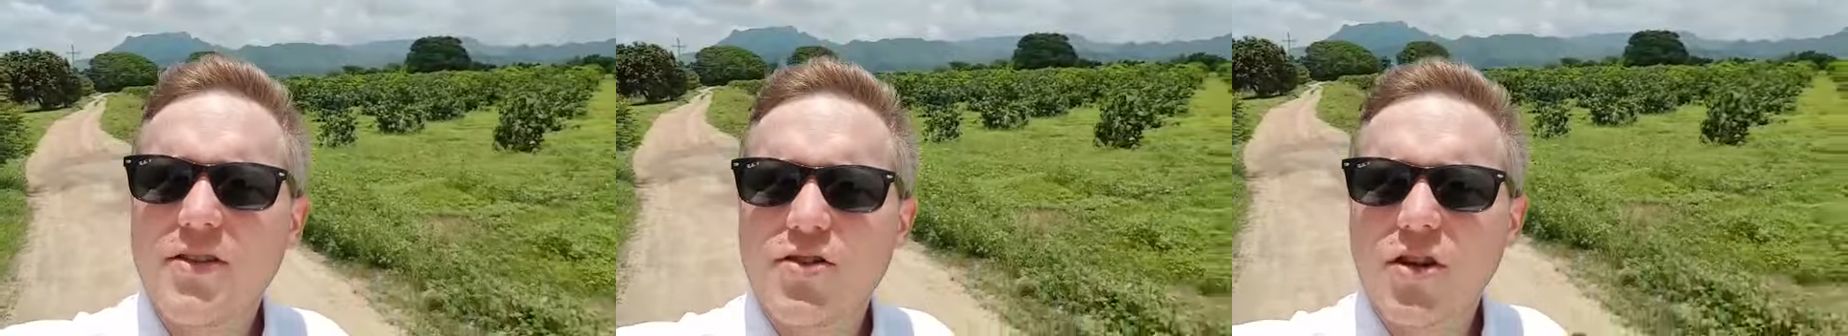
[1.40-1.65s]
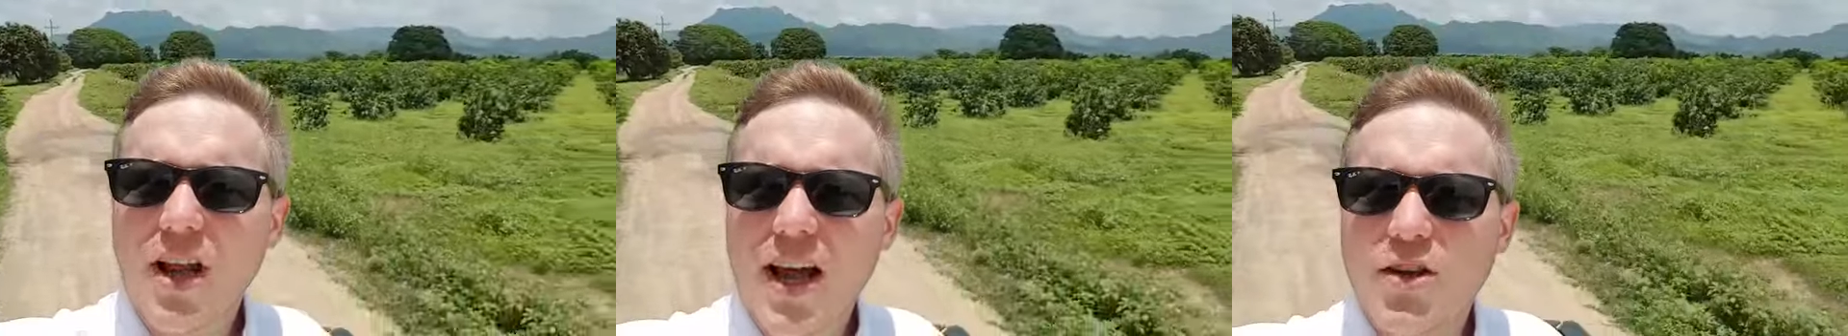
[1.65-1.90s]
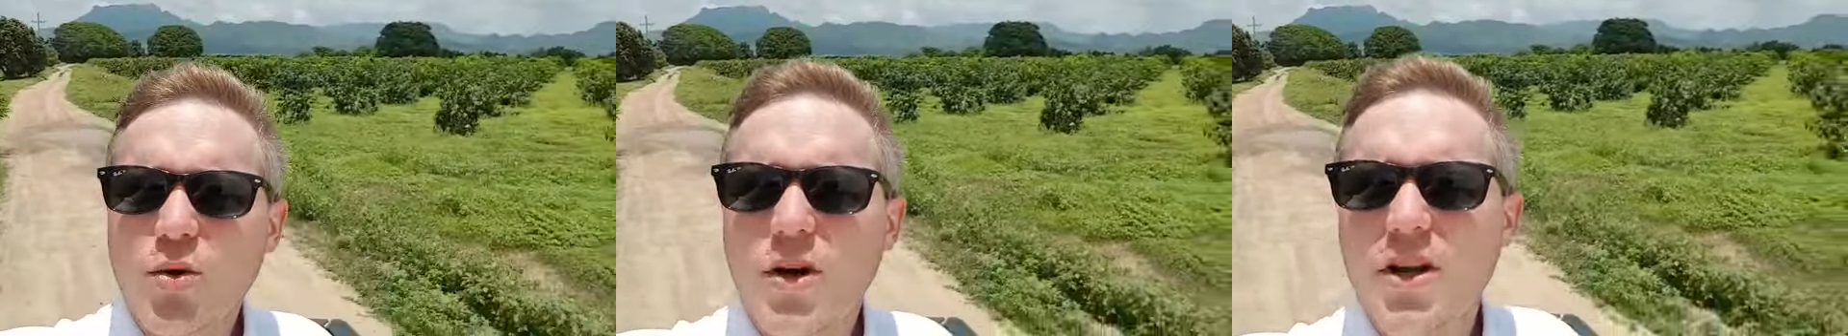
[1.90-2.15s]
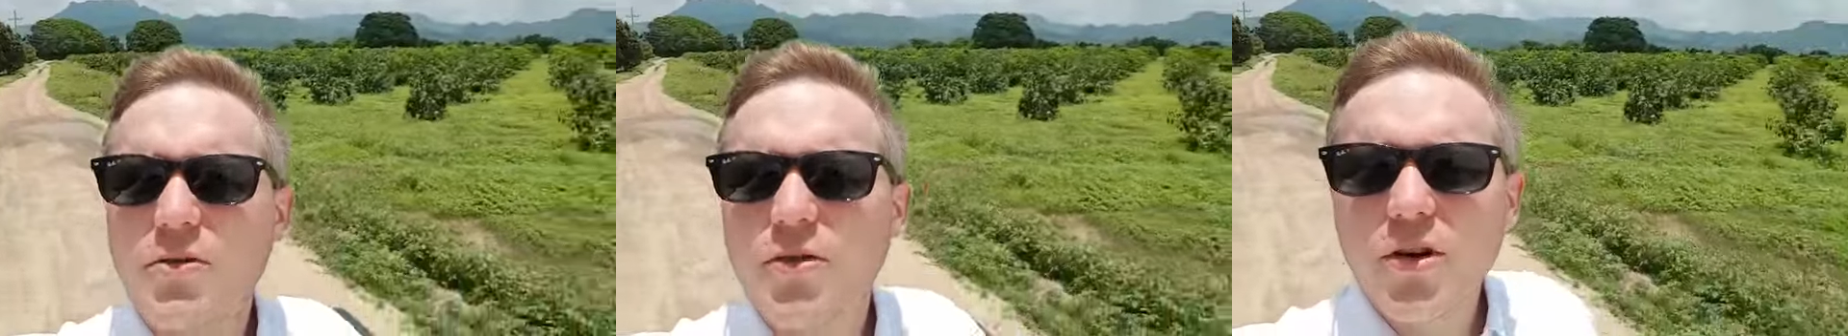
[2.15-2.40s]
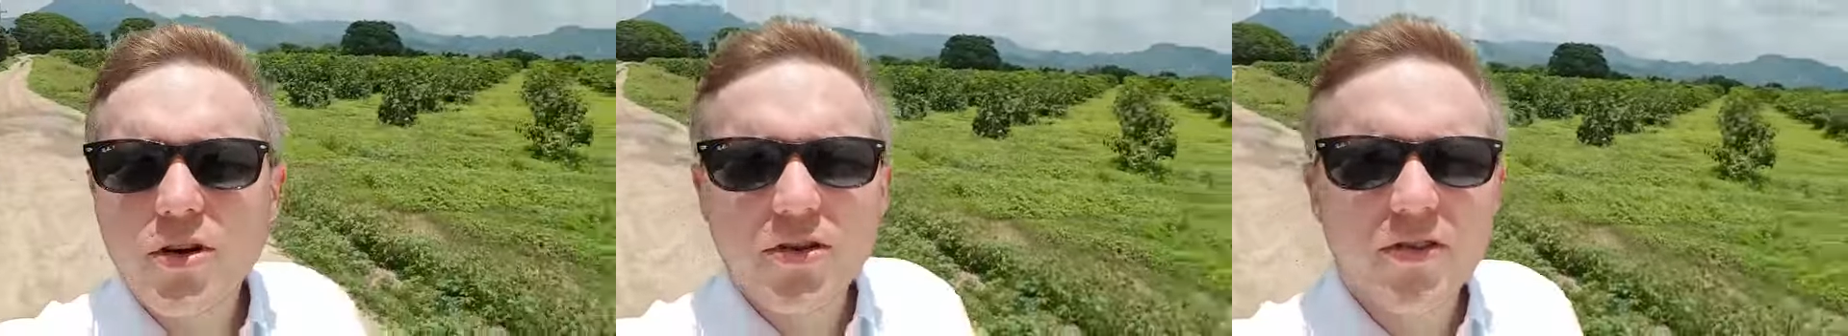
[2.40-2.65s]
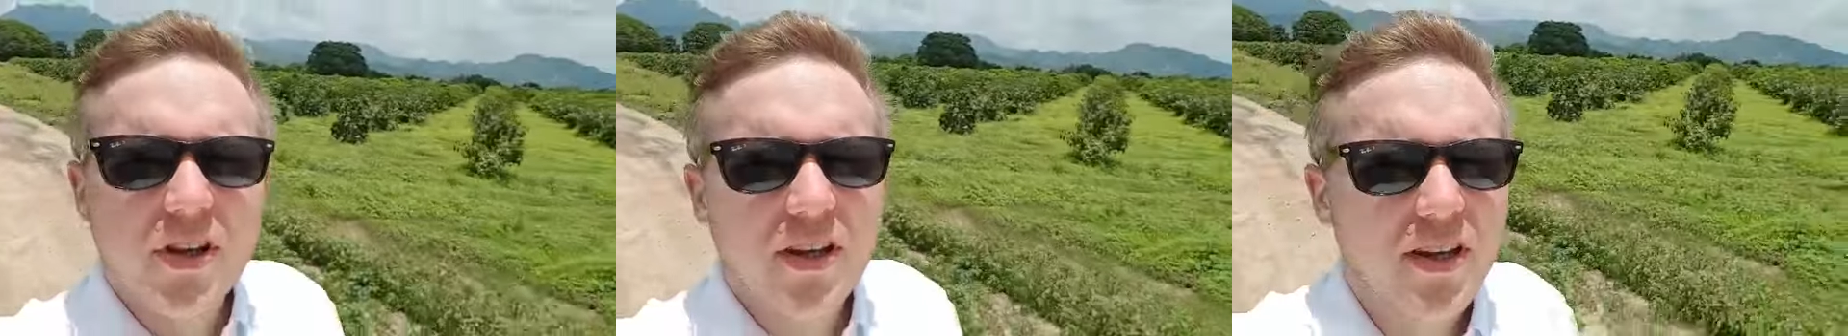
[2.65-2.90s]
It's July
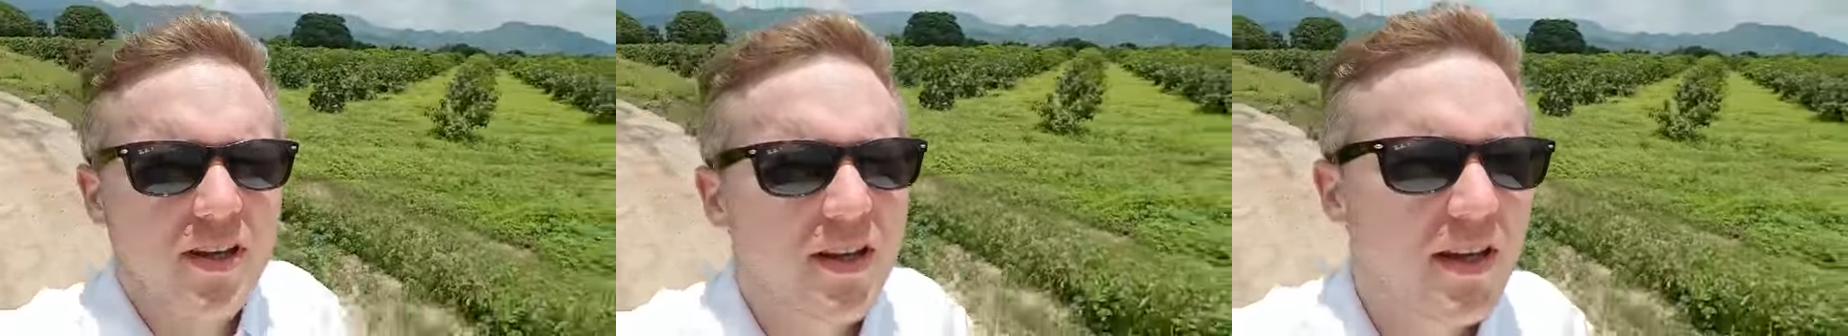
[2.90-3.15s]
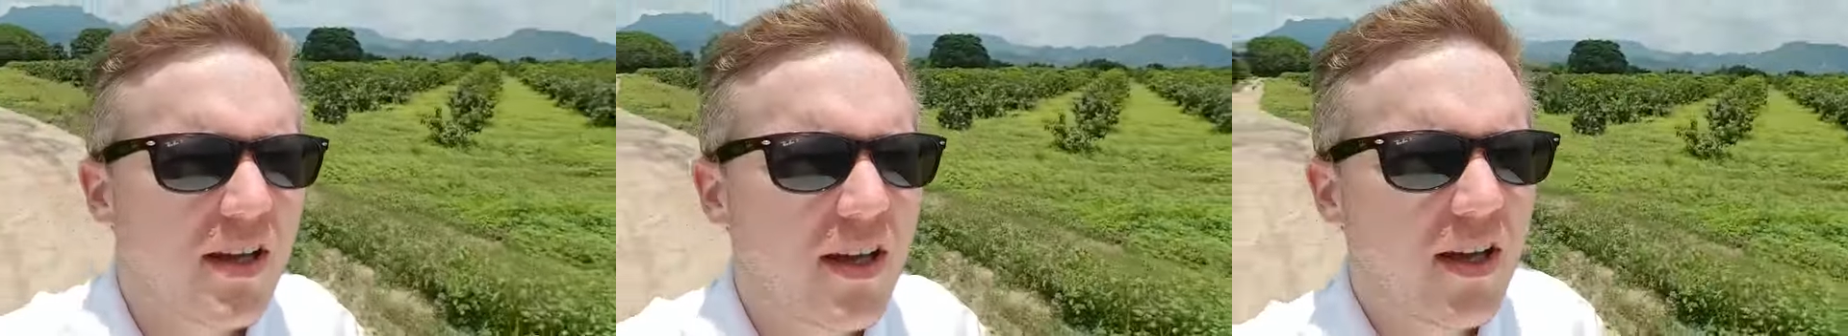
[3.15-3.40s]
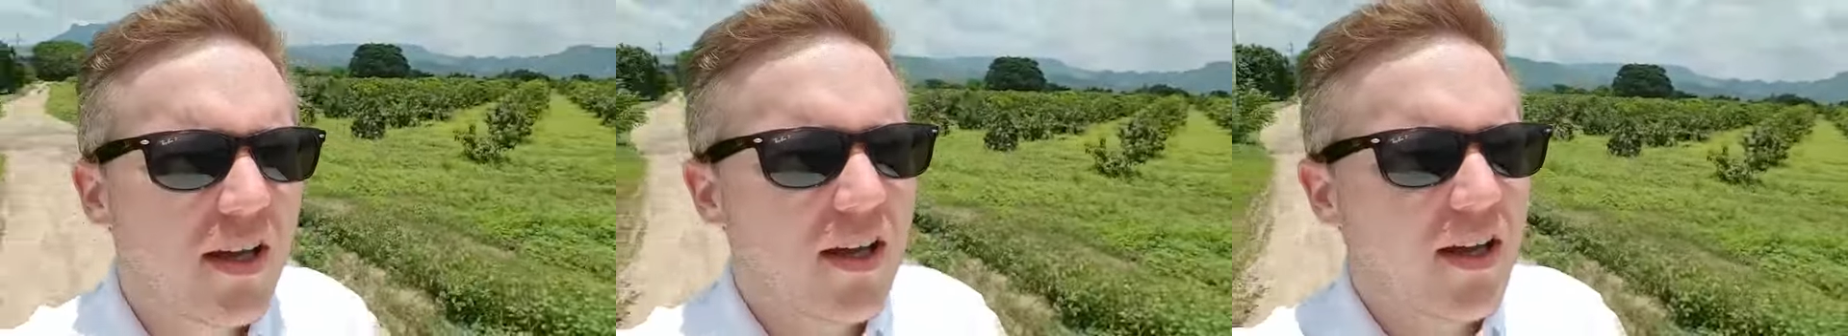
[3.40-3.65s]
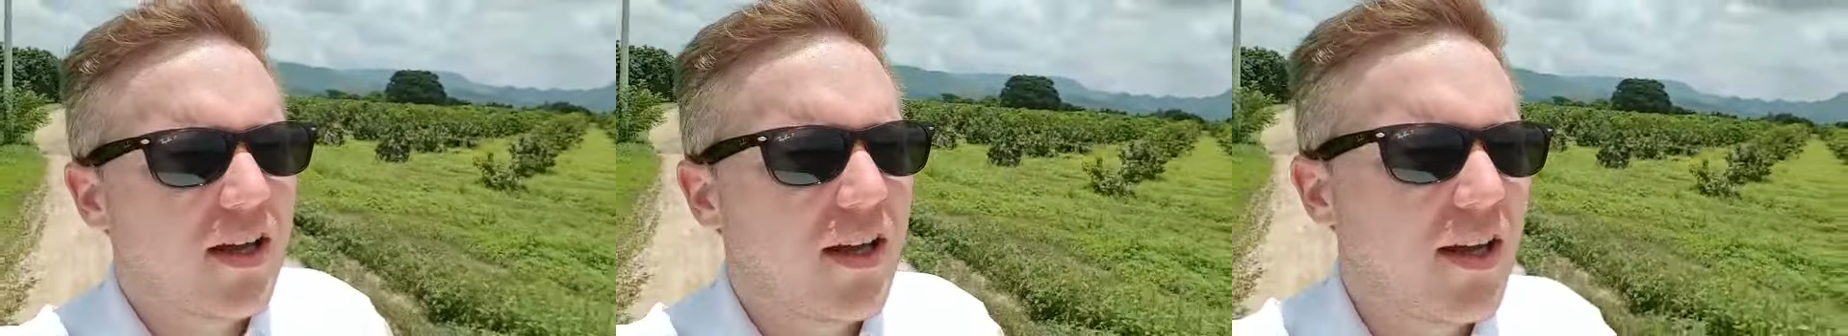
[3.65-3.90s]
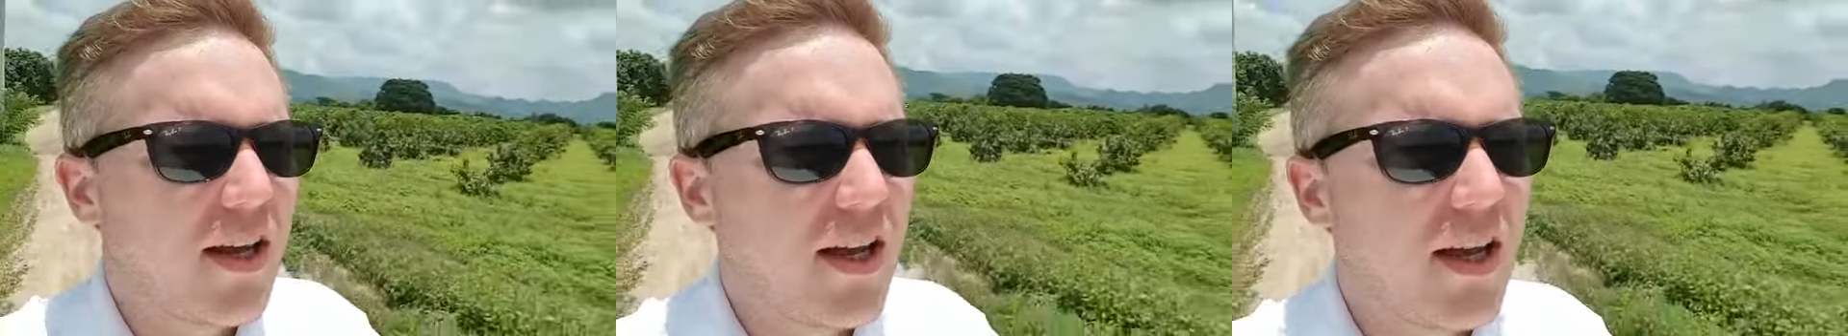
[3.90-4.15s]
21st